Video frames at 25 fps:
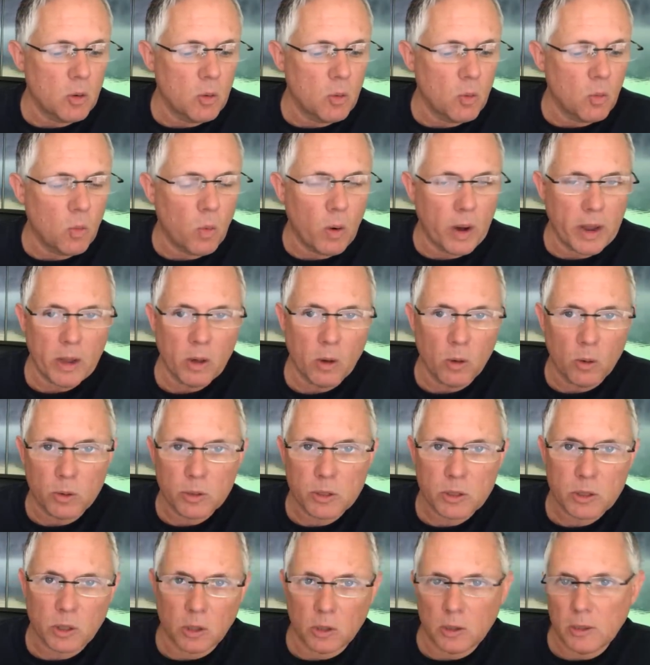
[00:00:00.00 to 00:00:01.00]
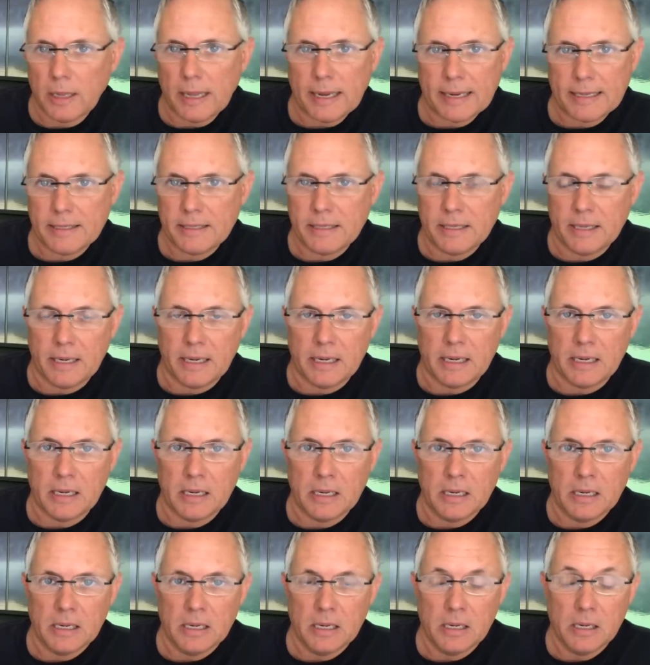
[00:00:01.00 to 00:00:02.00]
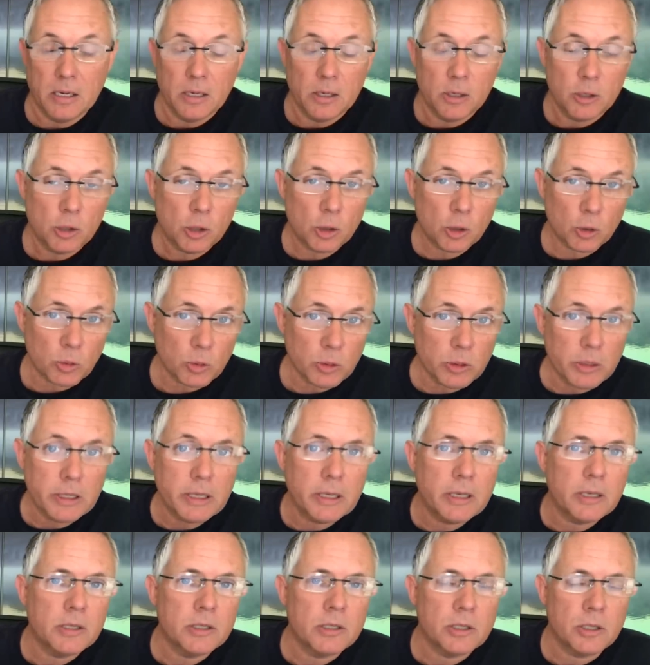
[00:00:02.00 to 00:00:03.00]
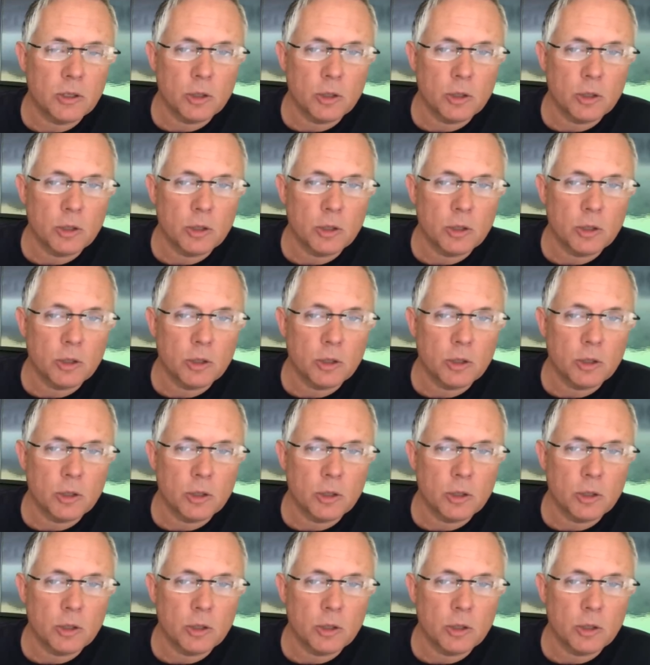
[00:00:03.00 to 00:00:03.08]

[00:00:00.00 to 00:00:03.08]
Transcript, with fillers: whales collecting trillions